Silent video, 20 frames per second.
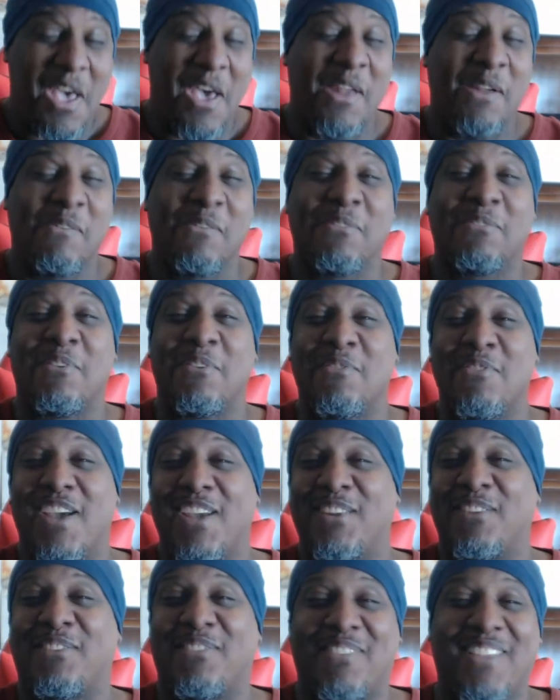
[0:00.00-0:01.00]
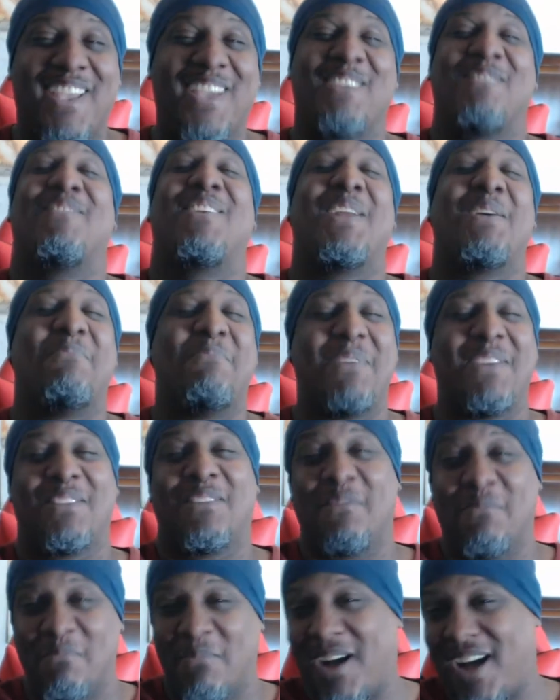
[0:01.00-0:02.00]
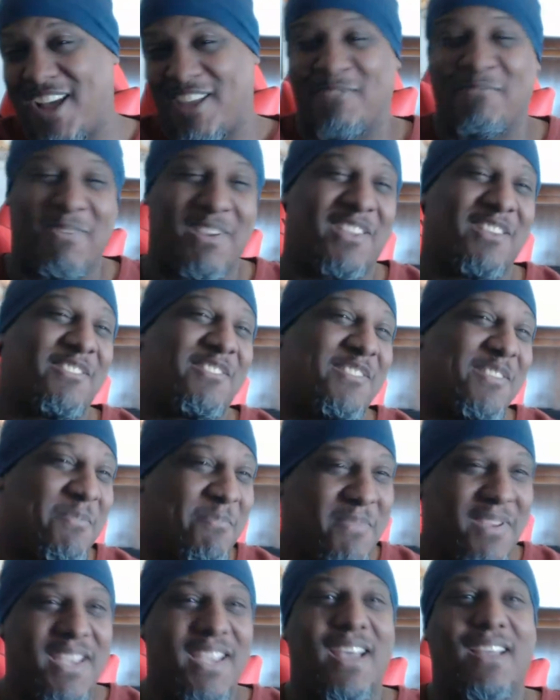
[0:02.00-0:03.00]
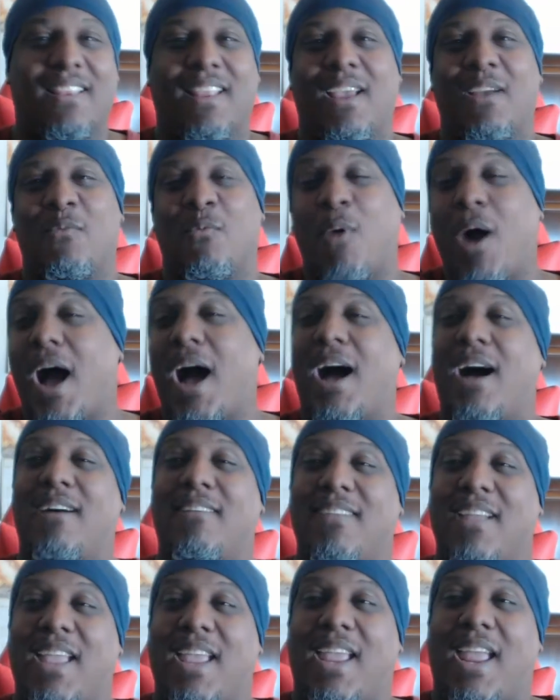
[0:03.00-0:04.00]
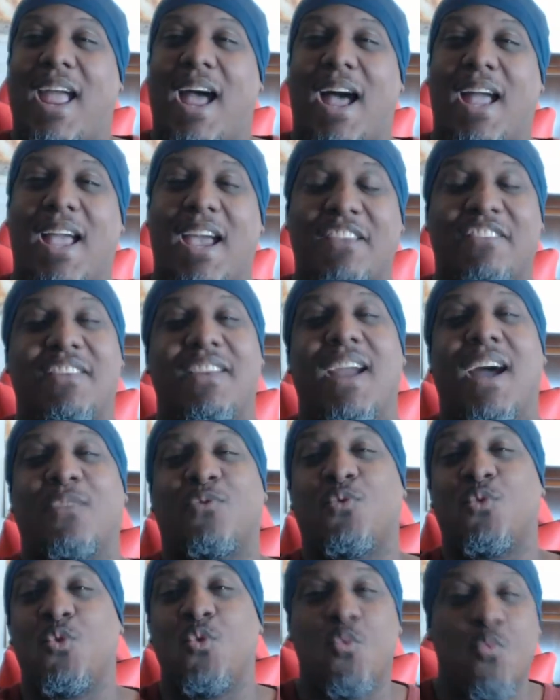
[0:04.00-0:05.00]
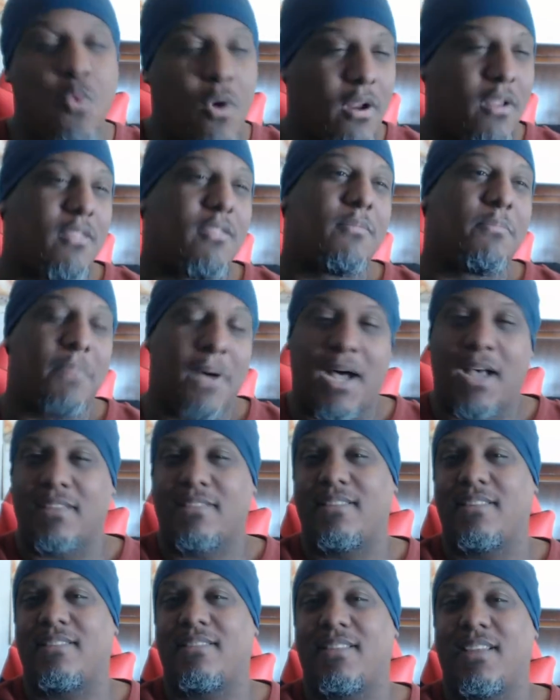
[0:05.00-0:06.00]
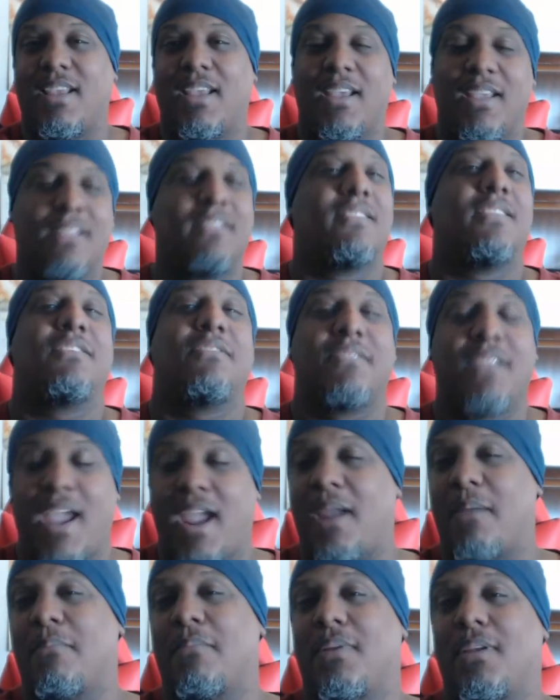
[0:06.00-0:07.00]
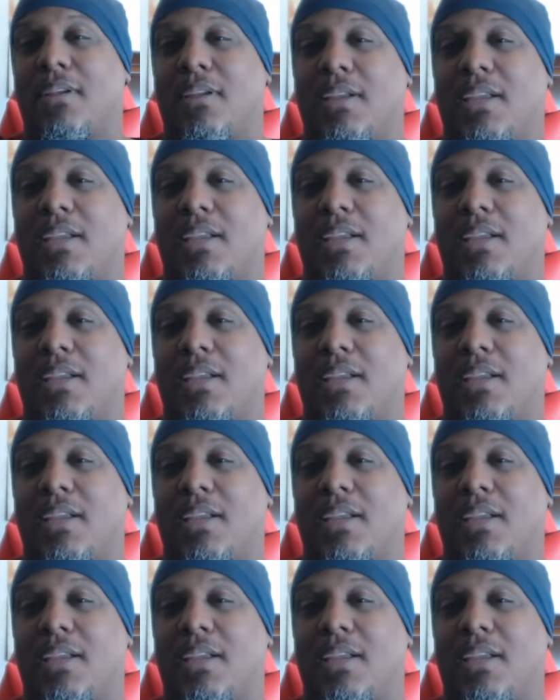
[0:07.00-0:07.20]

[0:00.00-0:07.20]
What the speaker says: And it was the greatest thing when I beat this boss. Because to me, I was like, wow. I actually got through one of the bosses in this game.